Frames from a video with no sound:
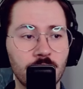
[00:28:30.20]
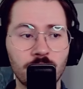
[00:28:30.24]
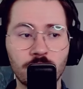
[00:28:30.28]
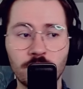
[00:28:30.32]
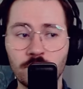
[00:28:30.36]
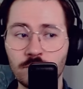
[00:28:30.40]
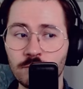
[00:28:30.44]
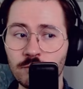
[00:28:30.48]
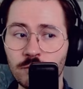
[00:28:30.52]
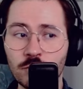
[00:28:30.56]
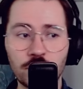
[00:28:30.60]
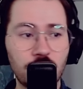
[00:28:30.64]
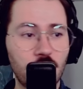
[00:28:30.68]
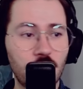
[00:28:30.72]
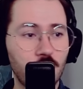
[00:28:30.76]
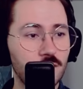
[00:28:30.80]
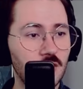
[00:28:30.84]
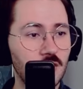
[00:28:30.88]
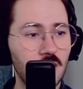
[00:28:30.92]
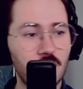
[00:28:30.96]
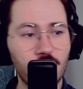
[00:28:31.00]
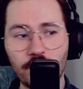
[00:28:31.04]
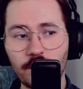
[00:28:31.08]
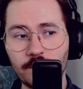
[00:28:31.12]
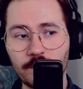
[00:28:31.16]
Muldrifter
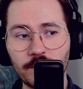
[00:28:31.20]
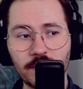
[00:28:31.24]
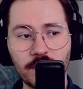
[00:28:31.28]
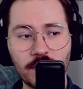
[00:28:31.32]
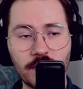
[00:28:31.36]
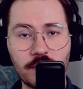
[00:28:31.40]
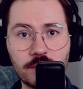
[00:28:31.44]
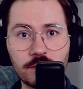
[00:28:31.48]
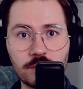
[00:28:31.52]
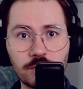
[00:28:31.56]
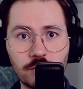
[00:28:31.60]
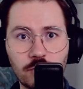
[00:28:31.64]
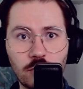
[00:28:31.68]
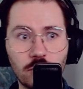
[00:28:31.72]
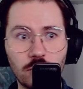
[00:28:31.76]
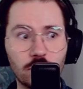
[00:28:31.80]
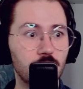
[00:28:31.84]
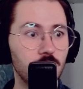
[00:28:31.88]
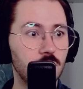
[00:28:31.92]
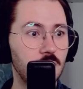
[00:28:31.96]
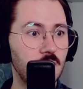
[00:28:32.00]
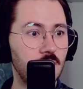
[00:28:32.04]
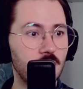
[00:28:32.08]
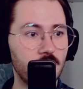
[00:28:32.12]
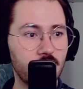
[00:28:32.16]
Ephemerate, go to
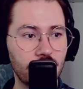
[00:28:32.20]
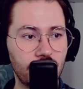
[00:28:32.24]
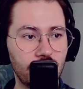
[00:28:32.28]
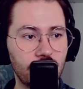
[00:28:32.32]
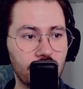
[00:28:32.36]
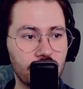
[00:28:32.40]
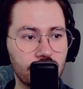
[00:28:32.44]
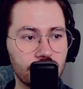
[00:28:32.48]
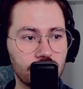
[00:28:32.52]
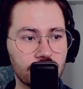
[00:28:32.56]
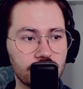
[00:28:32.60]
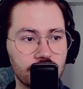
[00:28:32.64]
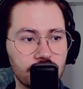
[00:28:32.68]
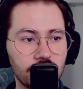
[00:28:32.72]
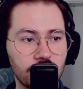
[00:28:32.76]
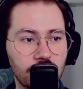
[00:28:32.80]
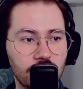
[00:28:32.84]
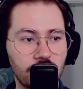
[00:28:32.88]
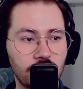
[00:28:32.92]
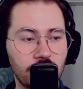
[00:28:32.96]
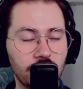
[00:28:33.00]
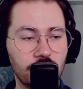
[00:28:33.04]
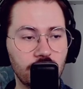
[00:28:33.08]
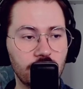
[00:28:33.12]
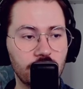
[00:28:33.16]
10 cards,
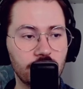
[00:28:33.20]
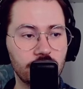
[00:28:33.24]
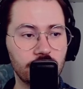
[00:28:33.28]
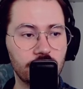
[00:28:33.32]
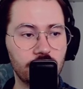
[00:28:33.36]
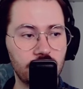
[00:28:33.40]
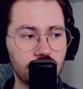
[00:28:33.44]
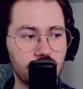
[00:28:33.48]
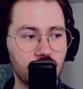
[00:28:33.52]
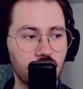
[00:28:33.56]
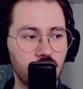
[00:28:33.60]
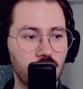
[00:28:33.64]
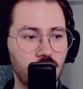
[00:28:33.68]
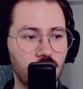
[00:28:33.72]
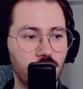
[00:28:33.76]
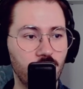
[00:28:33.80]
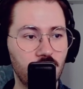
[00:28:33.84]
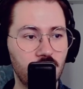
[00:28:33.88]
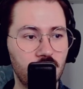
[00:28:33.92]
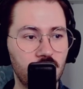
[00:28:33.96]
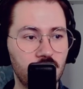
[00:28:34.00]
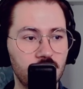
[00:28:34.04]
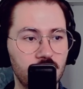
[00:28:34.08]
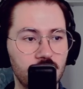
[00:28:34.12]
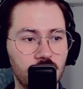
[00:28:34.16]
discard
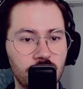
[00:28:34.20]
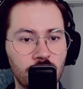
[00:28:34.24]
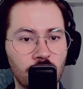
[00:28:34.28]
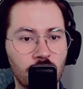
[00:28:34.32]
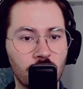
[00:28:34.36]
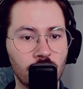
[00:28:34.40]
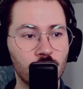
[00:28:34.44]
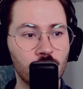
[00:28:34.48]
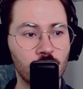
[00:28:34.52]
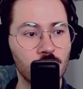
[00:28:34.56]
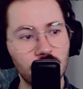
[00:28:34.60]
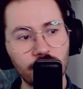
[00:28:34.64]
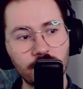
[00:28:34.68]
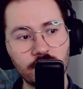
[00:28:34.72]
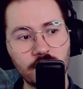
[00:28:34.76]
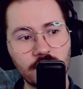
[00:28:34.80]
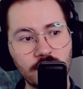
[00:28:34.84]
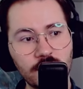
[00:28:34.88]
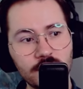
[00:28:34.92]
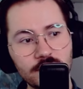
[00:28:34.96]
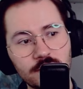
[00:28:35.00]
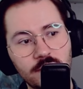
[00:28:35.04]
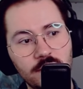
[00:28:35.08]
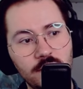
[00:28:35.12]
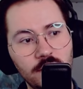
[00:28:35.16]
3, then your Muldrifter
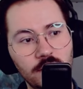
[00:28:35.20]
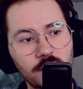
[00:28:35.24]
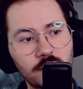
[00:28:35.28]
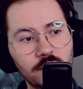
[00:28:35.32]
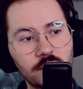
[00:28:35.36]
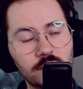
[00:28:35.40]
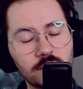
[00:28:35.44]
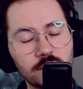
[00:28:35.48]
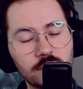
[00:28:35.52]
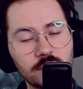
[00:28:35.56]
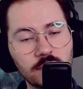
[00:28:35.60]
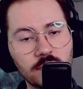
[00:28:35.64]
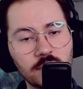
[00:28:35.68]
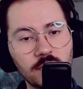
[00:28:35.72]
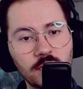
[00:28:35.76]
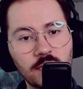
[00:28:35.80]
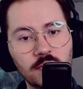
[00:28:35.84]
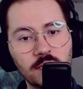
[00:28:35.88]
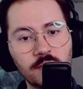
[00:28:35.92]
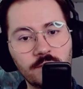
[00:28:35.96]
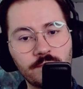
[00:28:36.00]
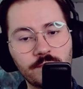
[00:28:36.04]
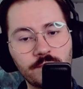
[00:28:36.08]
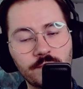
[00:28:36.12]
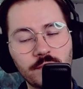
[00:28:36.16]
gets killed,
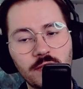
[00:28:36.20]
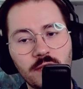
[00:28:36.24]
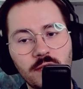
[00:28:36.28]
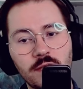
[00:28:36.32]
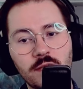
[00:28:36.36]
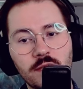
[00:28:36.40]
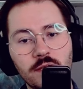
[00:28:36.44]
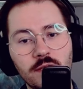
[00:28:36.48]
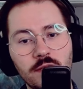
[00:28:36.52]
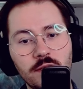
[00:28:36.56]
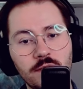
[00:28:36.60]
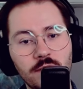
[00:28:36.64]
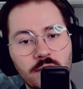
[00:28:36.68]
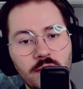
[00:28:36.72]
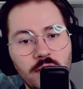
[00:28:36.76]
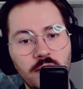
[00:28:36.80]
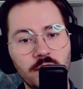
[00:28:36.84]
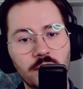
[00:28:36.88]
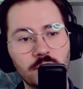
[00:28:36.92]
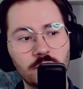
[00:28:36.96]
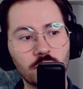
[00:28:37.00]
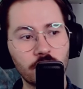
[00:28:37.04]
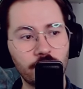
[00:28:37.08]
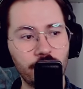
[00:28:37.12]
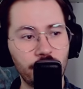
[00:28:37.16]

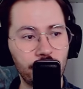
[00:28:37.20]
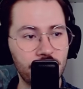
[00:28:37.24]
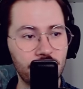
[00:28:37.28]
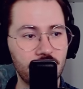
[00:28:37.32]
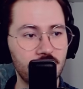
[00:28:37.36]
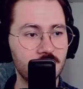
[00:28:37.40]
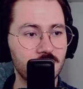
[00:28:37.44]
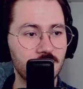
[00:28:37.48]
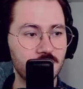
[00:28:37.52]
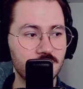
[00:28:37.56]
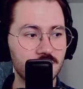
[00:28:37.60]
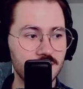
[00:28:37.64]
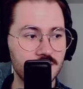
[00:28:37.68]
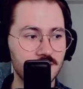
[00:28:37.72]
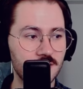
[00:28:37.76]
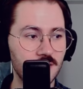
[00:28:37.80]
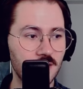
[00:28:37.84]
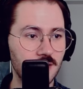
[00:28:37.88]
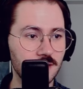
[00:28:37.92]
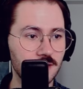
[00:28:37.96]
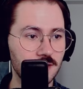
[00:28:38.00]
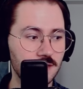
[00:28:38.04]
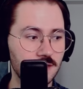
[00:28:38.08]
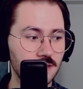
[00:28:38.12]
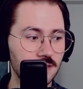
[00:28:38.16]
and your Ephemerate gets
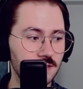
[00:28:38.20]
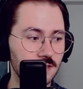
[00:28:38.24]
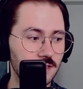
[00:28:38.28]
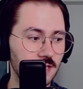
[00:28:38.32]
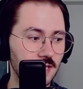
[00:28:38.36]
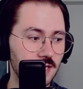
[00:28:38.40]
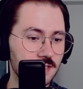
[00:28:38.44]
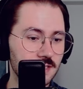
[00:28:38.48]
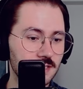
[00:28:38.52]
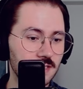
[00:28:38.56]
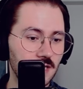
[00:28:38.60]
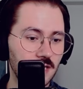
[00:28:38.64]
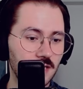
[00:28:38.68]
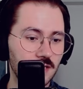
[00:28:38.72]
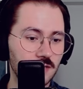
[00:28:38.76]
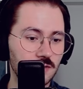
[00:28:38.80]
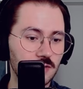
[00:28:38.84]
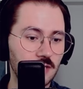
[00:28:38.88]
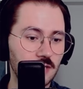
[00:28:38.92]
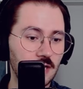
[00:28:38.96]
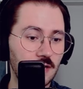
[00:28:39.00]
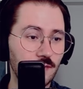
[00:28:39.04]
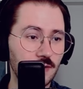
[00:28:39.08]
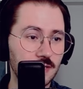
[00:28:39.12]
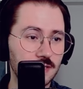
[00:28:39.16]
stranded in the exile, and
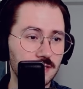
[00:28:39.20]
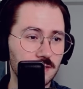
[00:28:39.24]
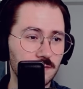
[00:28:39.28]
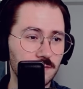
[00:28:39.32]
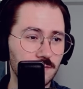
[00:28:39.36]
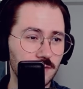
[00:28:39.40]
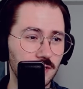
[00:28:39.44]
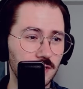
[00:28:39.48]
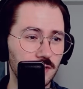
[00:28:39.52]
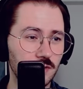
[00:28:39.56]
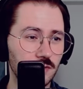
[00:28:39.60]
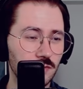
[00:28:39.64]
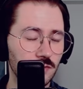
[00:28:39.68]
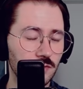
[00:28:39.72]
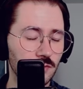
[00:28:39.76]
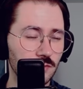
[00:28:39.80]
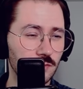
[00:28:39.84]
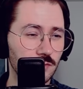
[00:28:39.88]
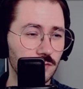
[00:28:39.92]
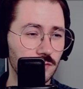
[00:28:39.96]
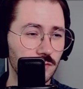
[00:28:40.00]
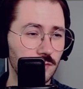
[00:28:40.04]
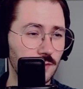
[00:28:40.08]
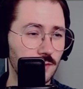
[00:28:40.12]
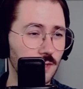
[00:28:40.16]
effectively
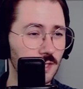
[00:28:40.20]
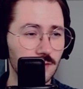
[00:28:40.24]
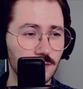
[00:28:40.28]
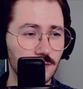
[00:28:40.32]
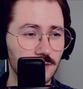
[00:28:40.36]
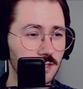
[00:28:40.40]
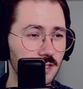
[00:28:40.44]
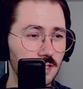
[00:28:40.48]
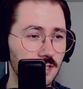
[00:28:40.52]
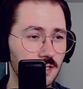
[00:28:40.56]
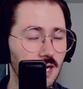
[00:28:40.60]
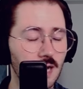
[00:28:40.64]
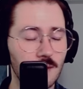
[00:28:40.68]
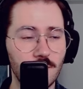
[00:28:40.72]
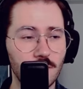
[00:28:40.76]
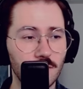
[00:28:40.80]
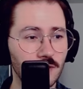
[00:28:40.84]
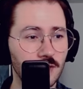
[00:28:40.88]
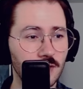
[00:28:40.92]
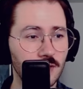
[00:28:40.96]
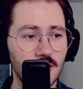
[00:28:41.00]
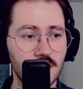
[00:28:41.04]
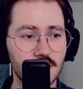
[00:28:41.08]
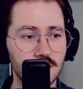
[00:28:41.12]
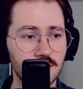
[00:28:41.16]
you are not really up on
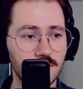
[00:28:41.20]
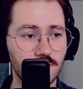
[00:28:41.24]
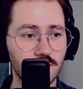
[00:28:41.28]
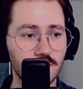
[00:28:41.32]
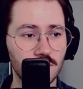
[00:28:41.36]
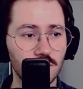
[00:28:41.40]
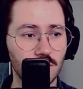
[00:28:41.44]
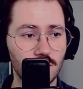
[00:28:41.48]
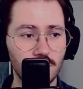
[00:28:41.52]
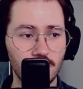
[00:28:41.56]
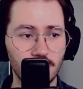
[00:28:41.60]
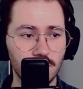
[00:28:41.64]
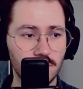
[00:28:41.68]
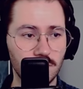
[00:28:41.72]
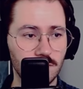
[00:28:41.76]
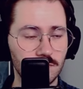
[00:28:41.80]
cards, even though you